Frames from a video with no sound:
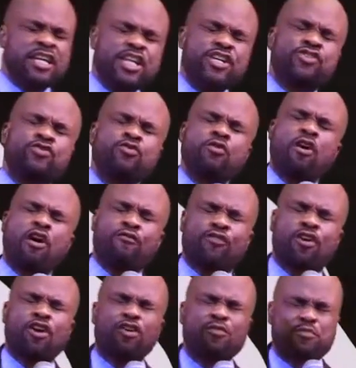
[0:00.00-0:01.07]
issue
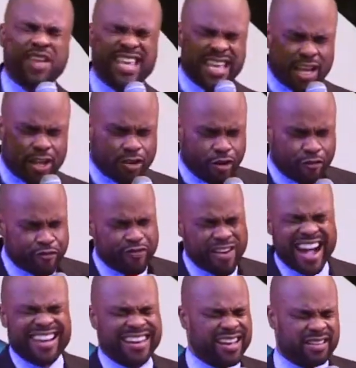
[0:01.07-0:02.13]
of God being your
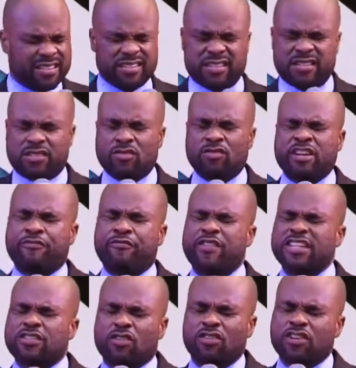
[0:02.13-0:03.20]
father. So, the
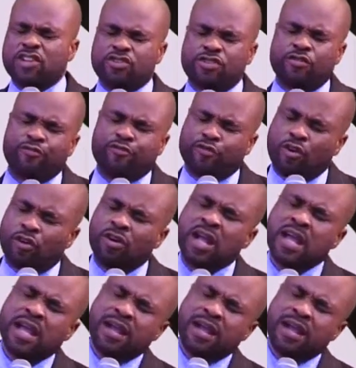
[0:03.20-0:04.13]
first condition for